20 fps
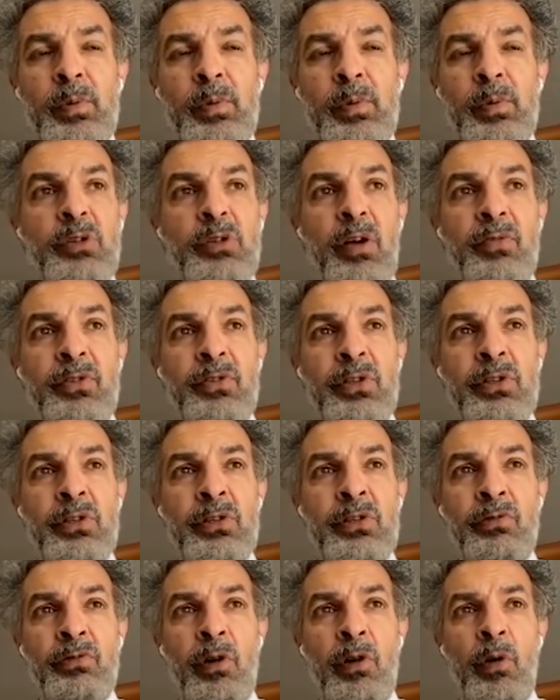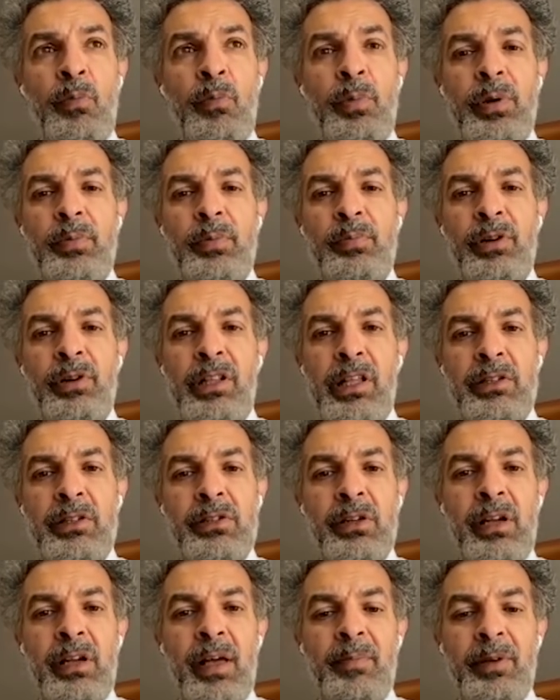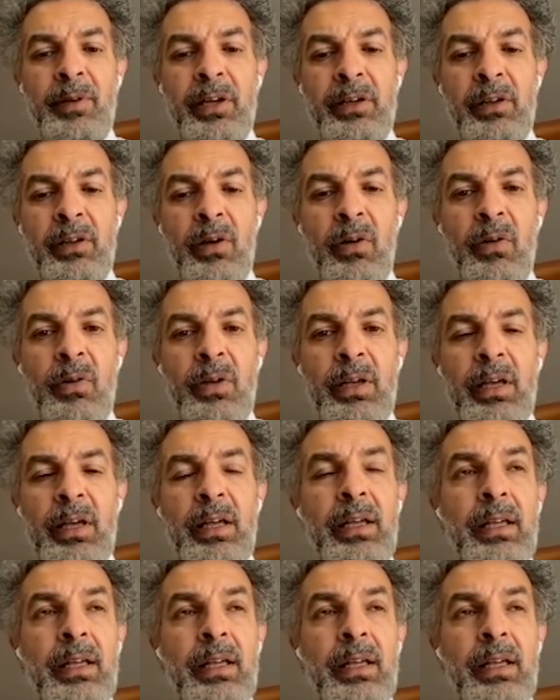customs offices are open, products are coming and going.